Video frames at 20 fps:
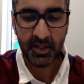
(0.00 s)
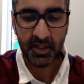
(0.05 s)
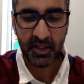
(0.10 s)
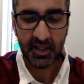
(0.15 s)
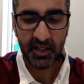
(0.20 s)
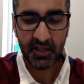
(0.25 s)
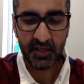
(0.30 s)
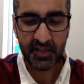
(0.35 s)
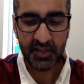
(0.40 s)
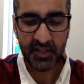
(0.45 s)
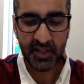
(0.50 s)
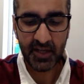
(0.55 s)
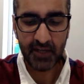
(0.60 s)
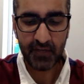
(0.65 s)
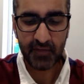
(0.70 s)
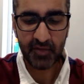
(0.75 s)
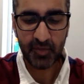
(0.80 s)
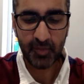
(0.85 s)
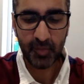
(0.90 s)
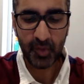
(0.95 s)
He lifted
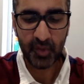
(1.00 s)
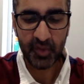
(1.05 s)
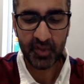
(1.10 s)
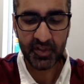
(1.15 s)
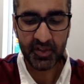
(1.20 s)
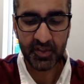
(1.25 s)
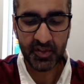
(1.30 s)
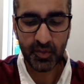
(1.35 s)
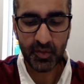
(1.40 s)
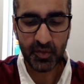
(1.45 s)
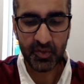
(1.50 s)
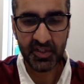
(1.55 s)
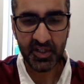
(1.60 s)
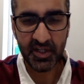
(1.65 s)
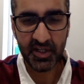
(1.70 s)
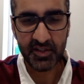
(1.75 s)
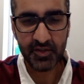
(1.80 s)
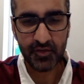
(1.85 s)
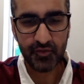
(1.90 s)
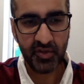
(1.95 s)
Aaron and pointed towards the
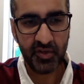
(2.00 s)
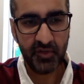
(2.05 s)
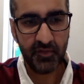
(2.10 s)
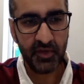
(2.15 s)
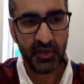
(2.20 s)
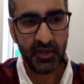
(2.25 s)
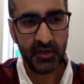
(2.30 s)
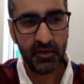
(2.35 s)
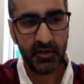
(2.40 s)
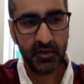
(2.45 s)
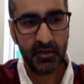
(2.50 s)
ice cream van.